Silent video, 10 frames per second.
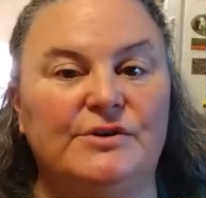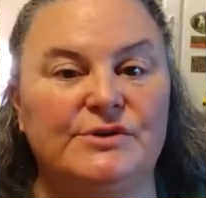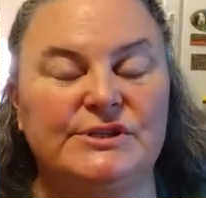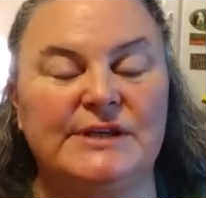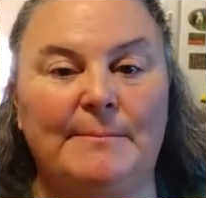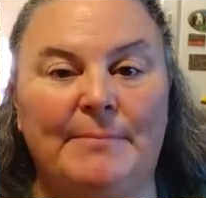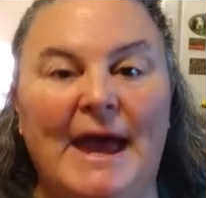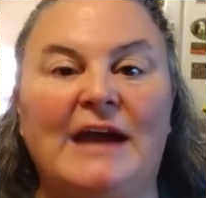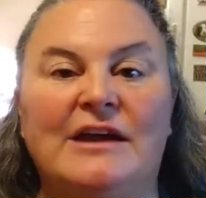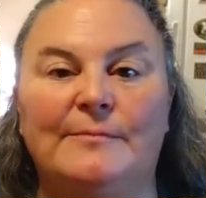Step
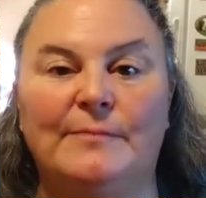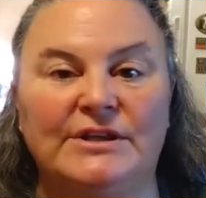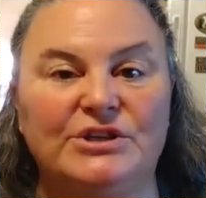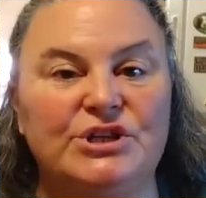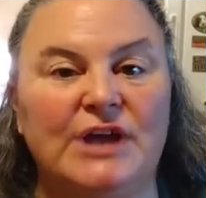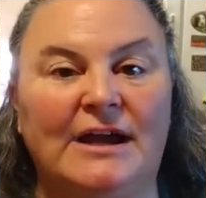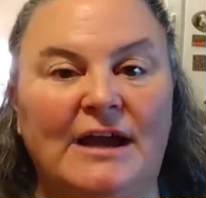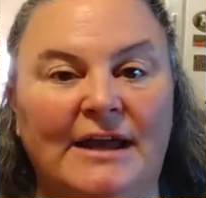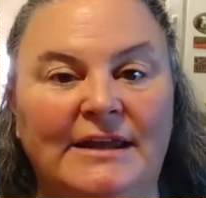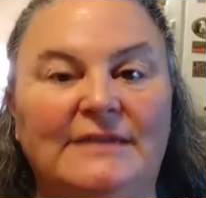back, but check
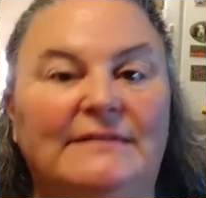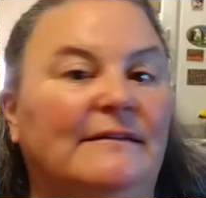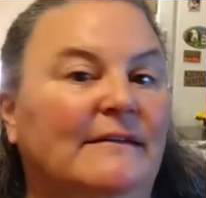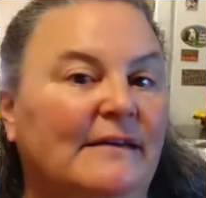on it.